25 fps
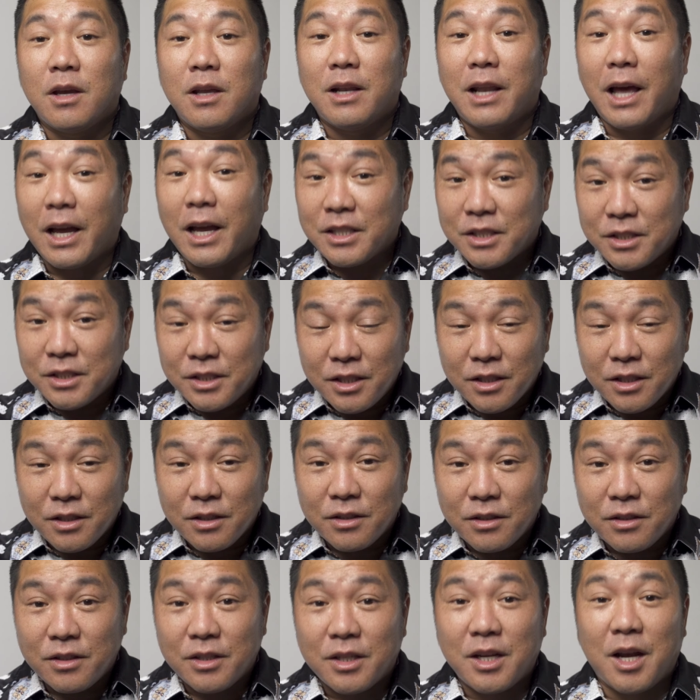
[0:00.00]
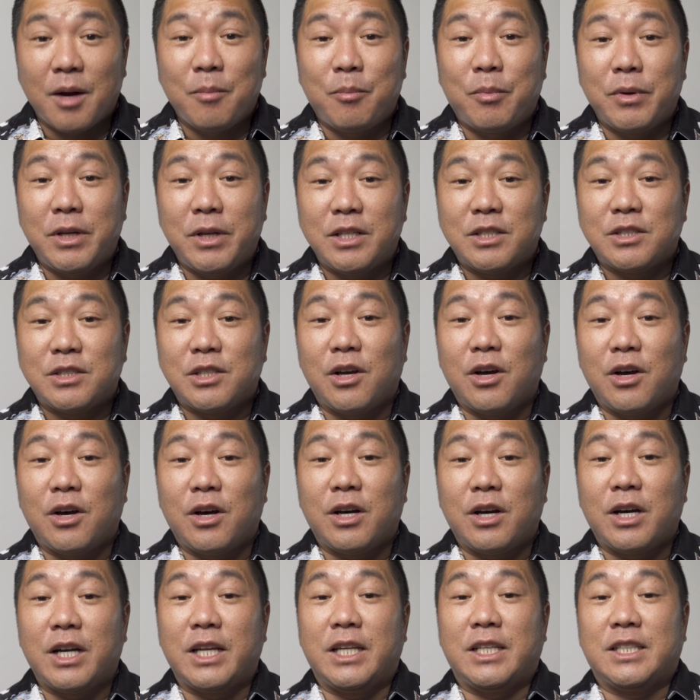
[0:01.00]
Last year, the company
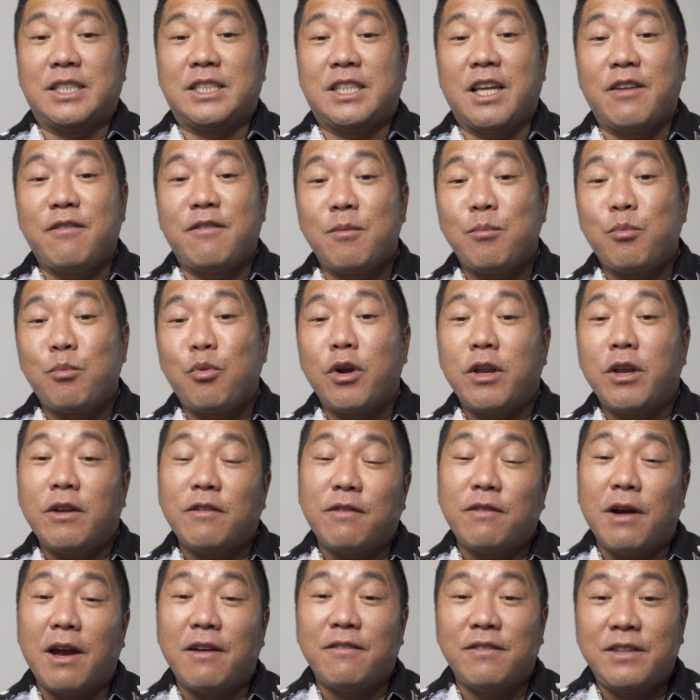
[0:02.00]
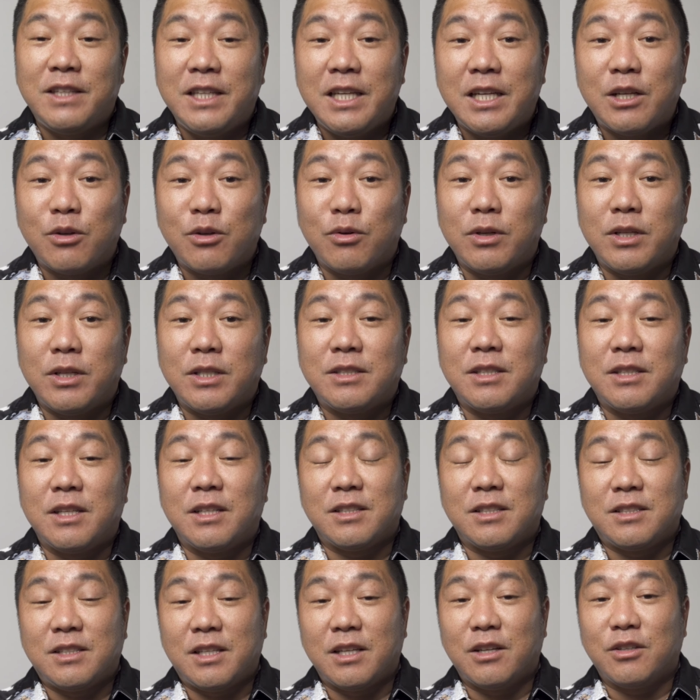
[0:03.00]
saw a 7.5% decrease
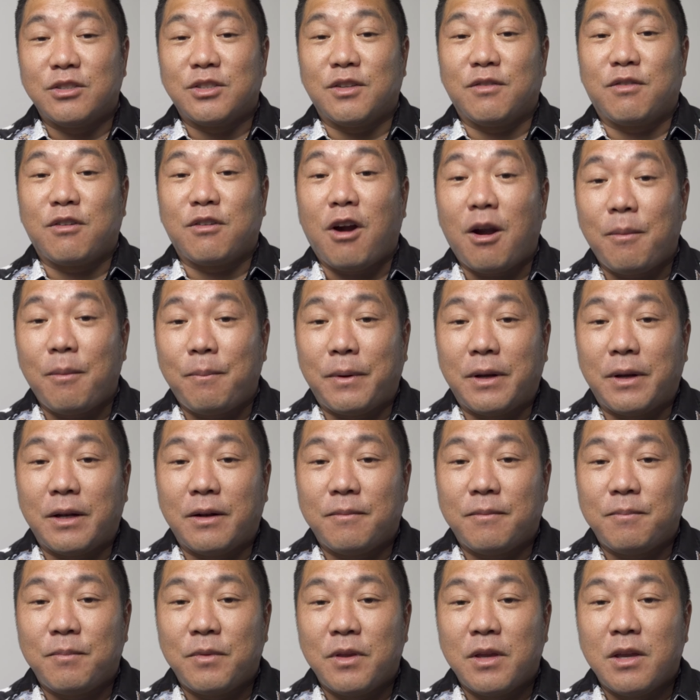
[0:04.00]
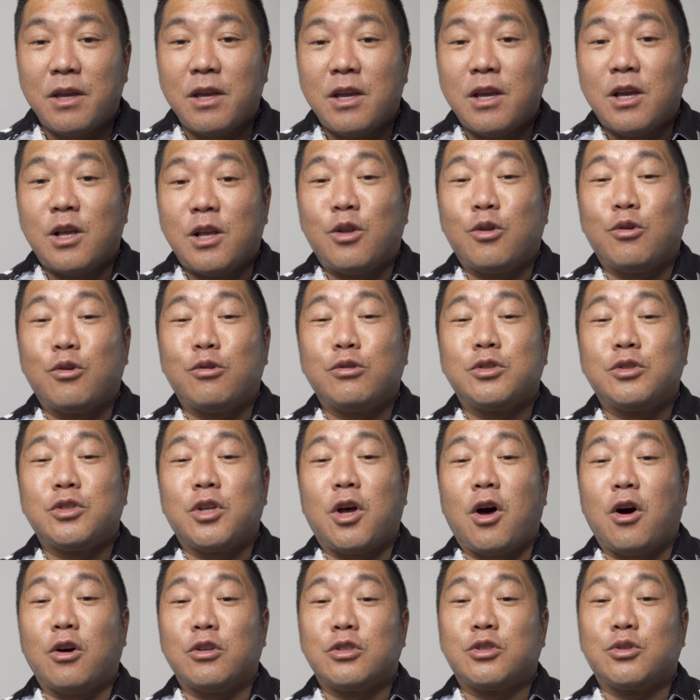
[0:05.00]
in sales of carpet. Those
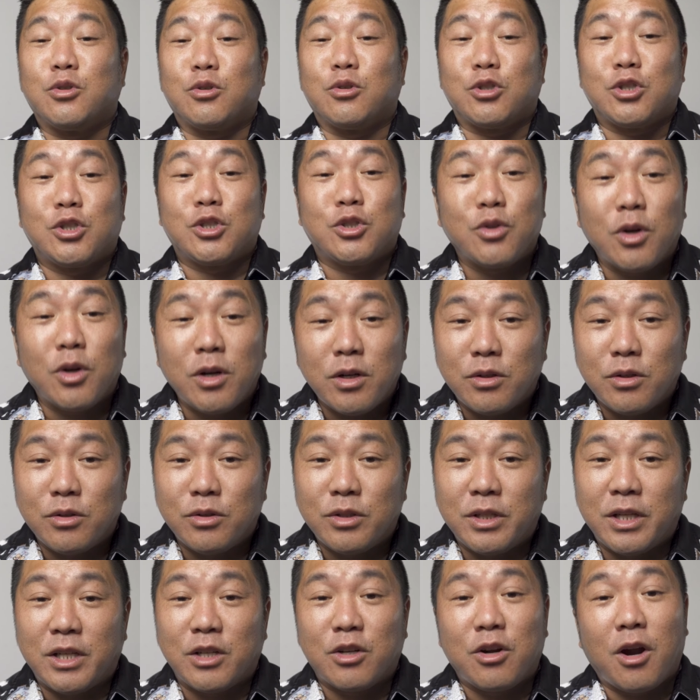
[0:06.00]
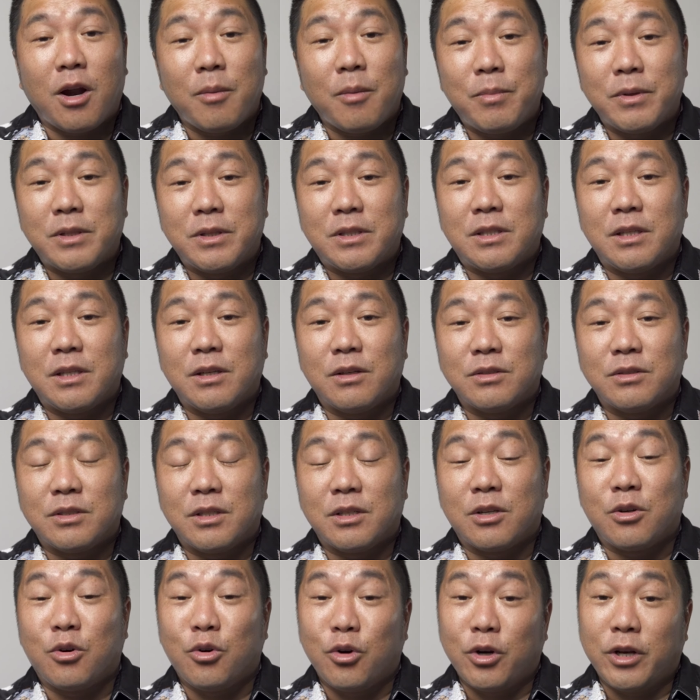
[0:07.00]
also struggled in carpet sales,
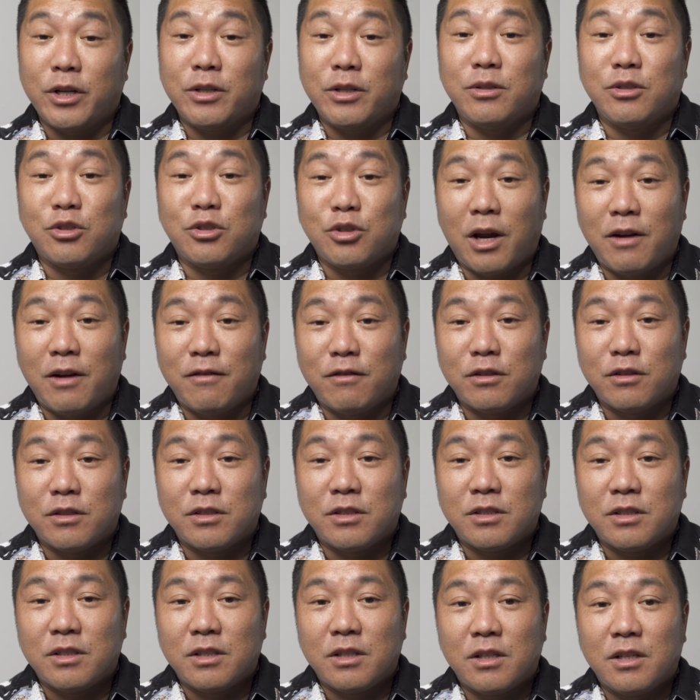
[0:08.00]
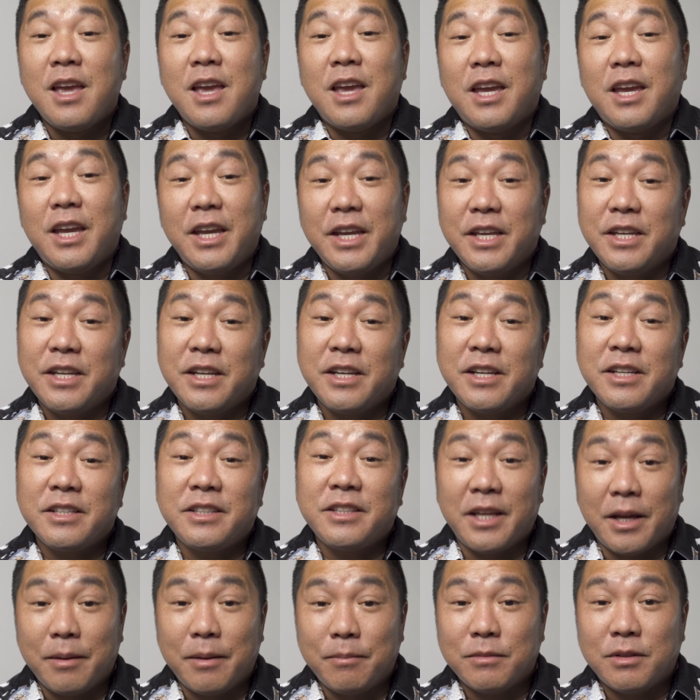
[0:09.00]
according to Chivers. In an
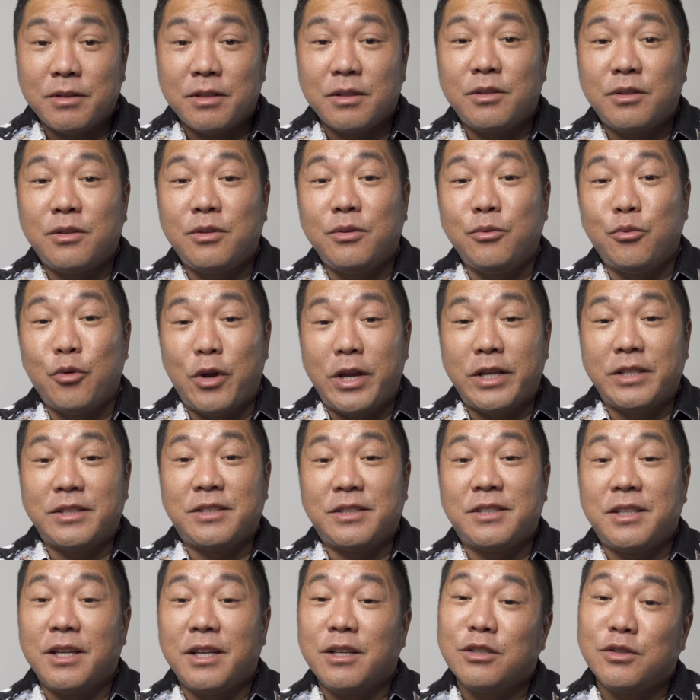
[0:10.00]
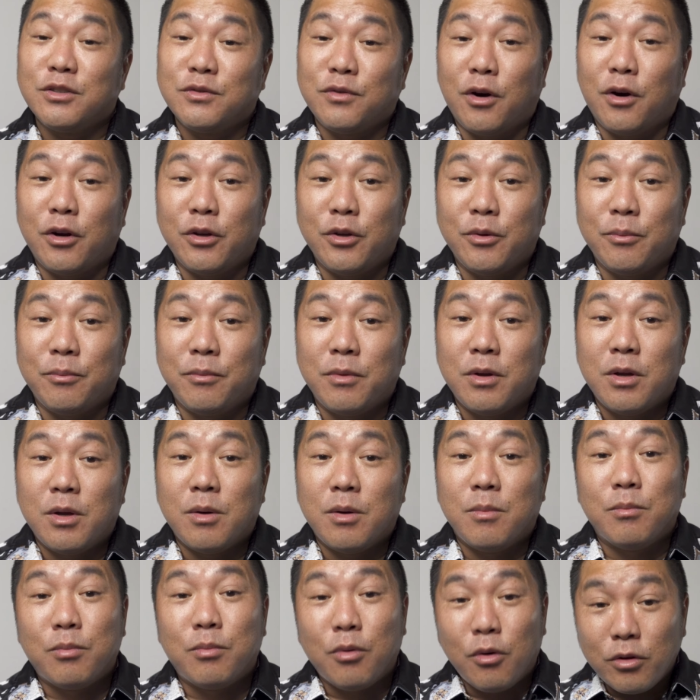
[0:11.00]
attempt to raise sales volume,
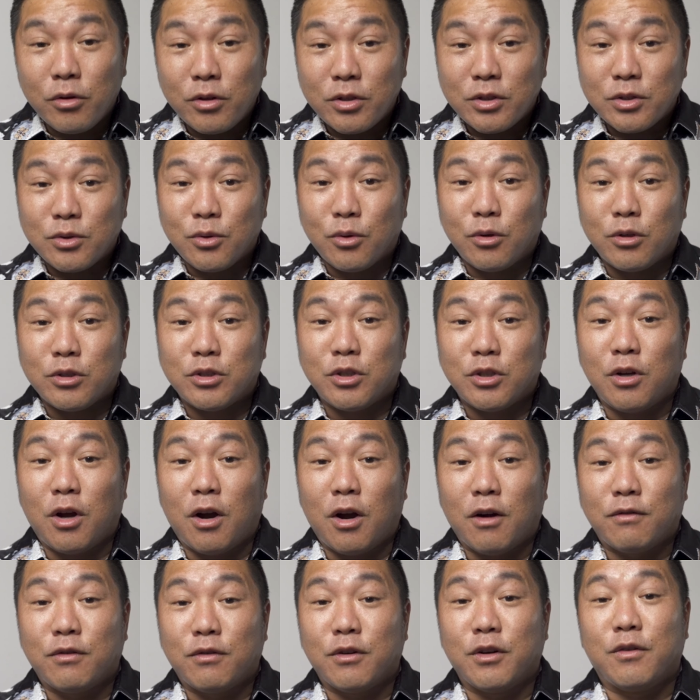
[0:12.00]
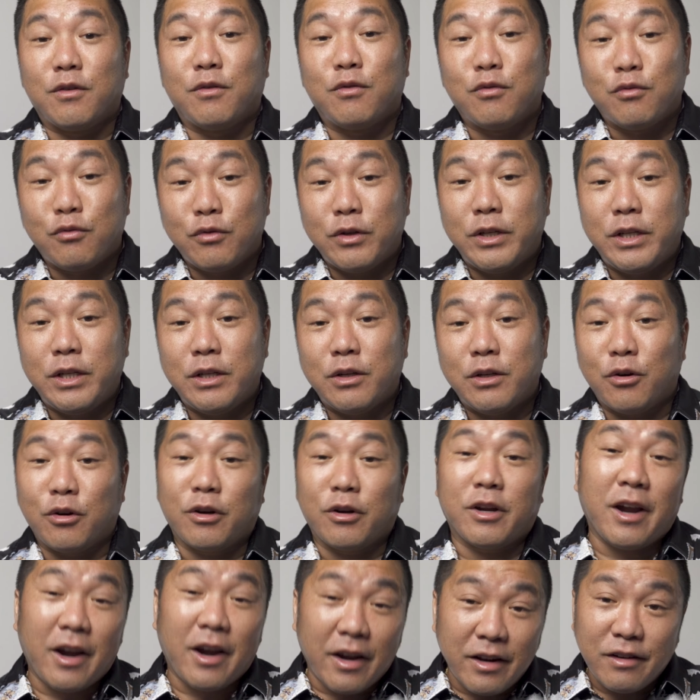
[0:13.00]
both stores offered free
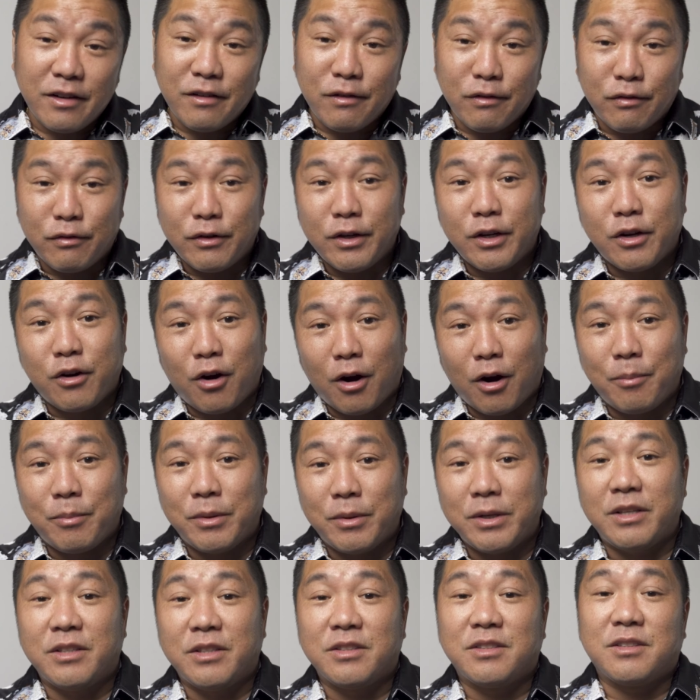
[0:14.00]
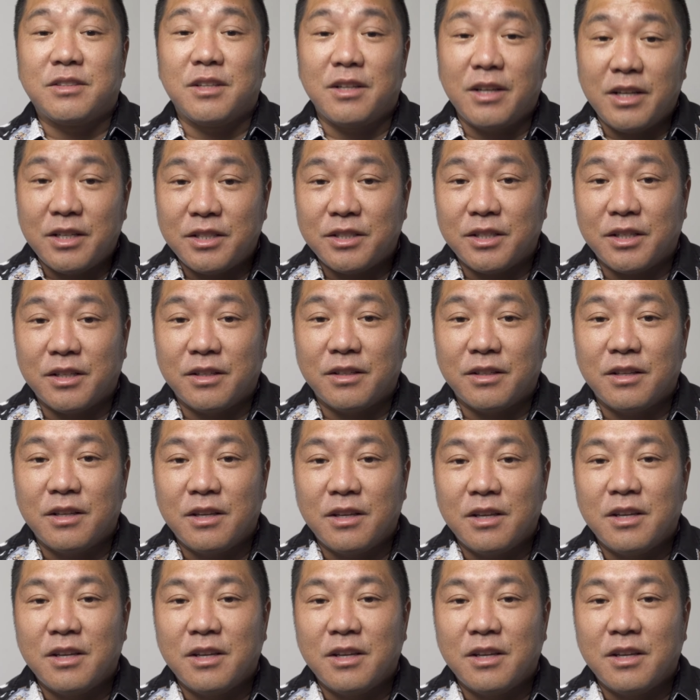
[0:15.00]
or kind of free carpet installation.